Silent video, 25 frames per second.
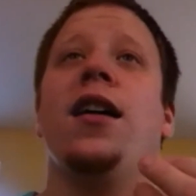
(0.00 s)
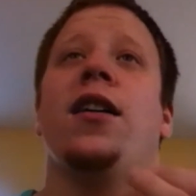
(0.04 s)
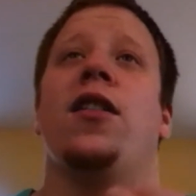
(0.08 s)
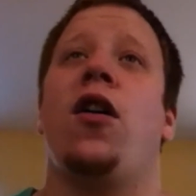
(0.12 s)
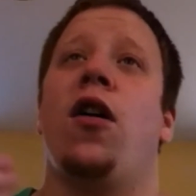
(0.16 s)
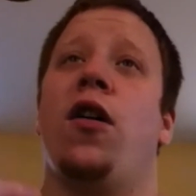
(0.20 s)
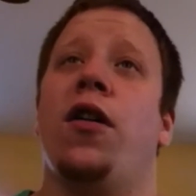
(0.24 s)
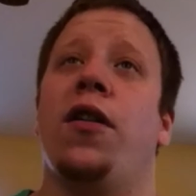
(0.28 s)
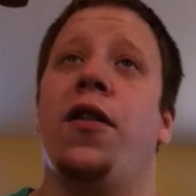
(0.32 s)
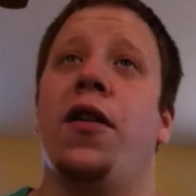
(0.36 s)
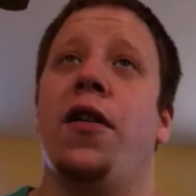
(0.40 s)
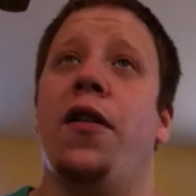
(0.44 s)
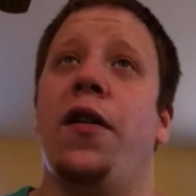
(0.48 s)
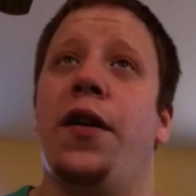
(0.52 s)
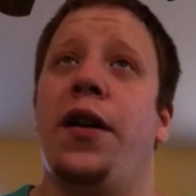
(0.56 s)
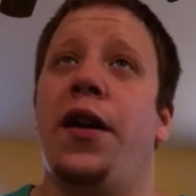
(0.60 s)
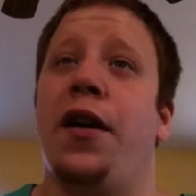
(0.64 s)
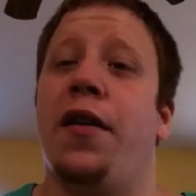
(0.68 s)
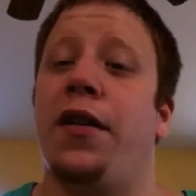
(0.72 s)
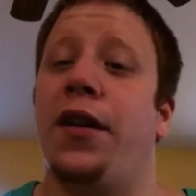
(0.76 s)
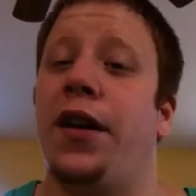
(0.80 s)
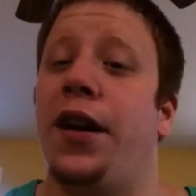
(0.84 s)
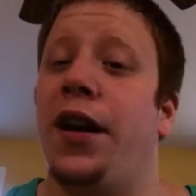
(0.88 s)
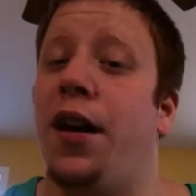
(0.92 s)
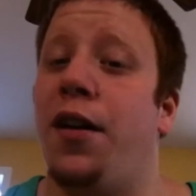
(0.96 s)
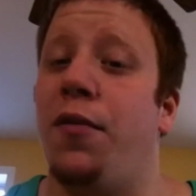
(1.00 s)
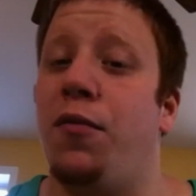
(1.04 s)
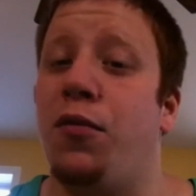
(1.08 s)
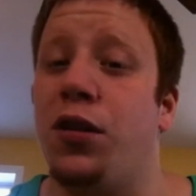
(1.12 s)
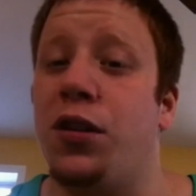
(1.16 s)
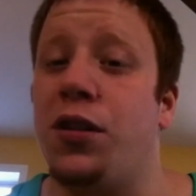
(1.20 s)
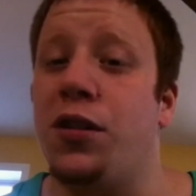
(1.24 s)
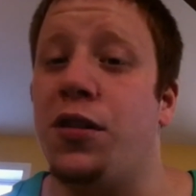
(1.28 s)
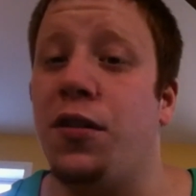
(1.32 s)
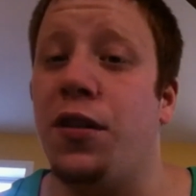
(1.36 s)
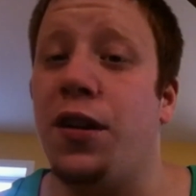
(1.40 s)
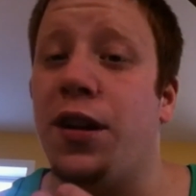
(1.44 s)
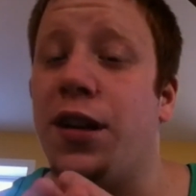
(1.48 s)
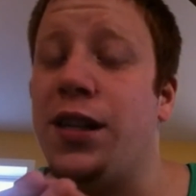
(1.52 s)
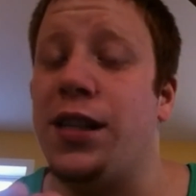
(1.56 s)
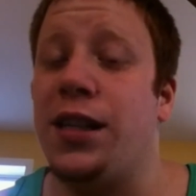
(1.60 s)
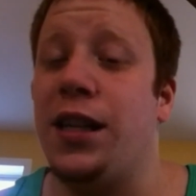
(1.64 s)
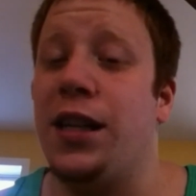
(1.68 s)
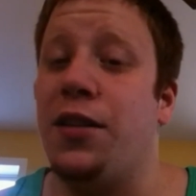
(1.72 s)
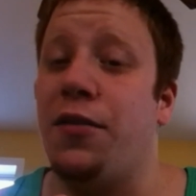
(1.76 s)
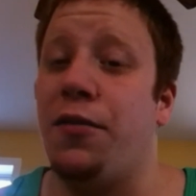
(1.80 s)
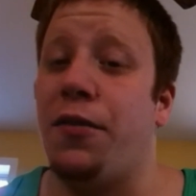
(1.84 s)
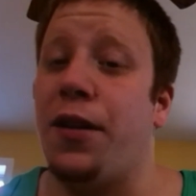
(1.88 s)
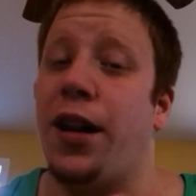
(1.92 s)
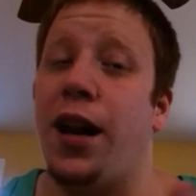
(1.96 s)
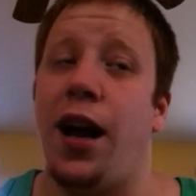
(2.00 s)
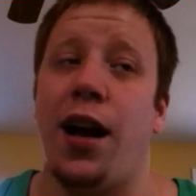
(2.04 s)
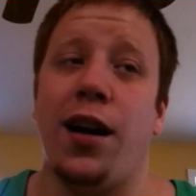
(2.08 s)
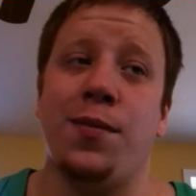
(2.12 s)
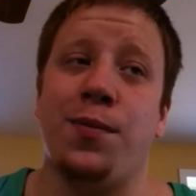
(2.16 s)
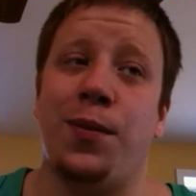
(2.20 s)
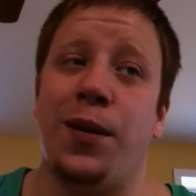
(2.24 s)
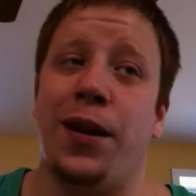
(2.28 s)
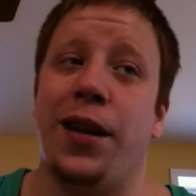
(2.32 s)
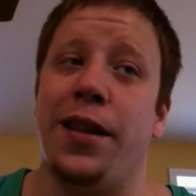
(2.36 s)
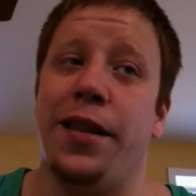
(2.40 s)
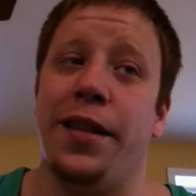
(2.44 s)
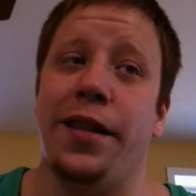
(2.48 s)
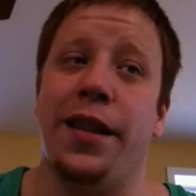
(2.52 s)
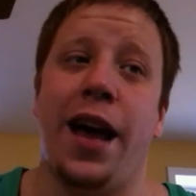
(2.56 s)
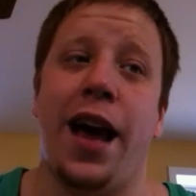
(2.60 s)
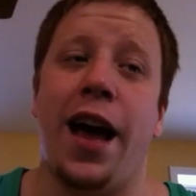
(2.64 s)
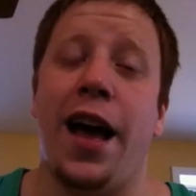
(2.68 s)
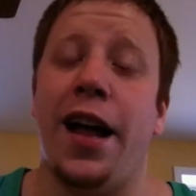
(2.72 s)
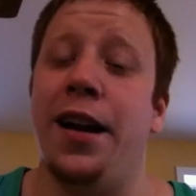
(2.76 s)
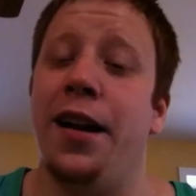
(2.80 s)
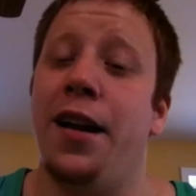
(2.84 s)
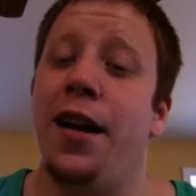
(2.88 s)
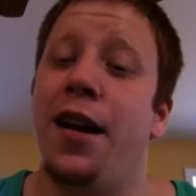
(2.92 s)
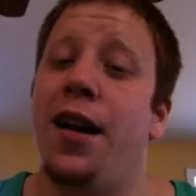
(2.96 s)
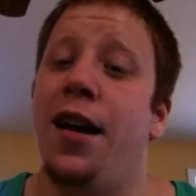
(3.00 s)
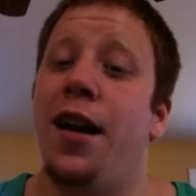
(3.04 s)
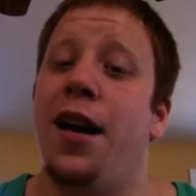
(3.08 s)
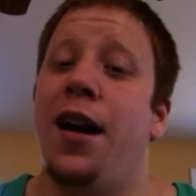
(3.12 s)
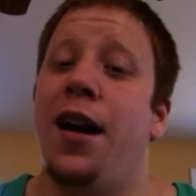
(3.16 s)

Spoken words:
Karkuri Girgia, we're still going to see the Redox played in that.